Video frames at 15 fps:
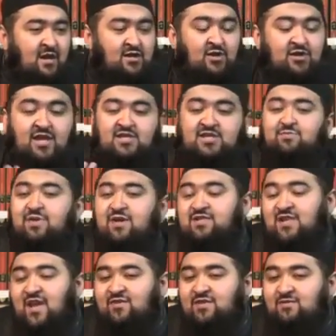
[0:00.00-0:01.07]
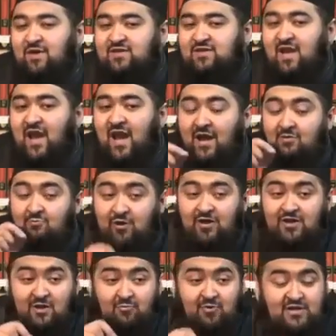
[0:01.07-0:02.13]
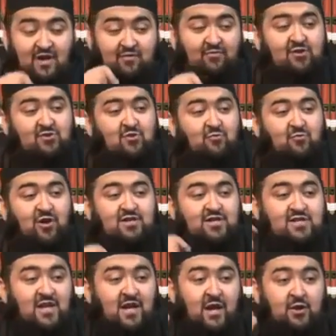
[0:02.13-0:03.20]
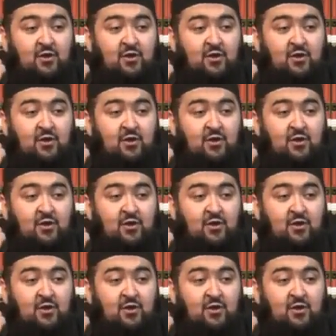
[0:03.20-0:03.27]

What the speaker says: There needs to be a safe space. And one thing we definitely don't want is,